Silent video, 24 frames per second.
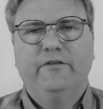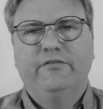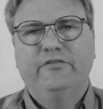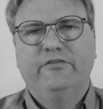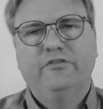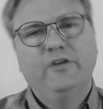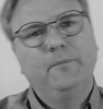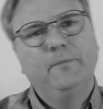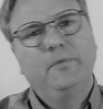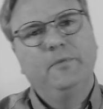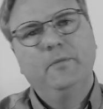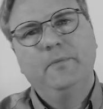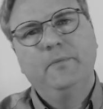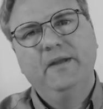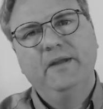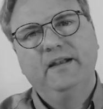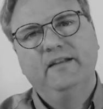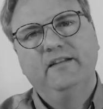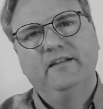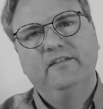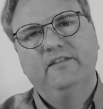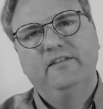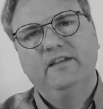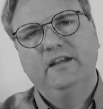of
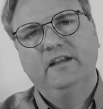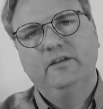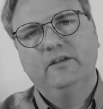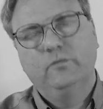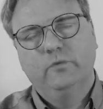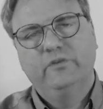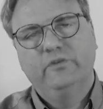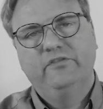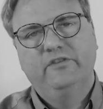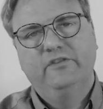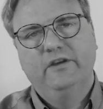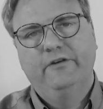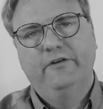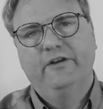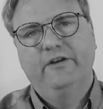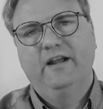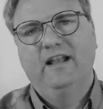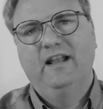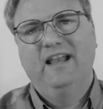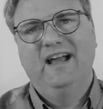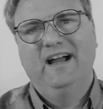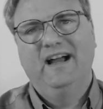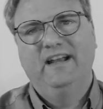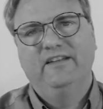subdependencies was
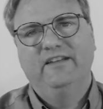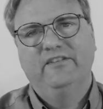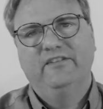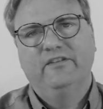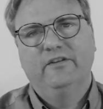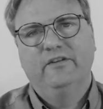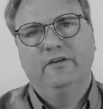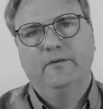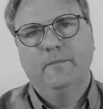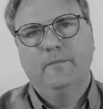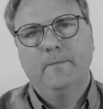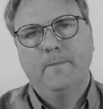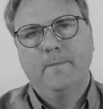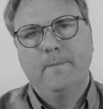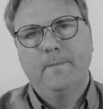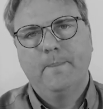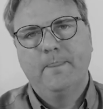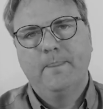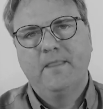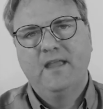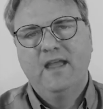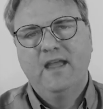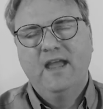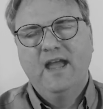serialized.
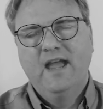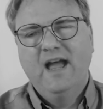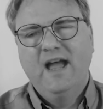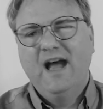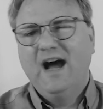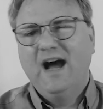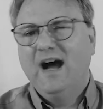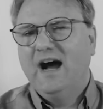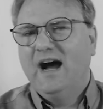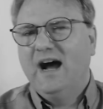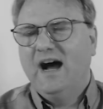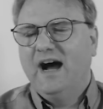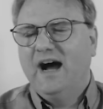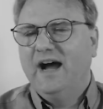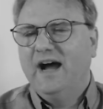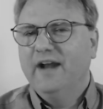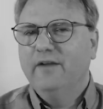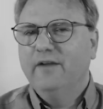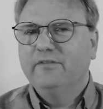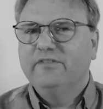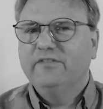I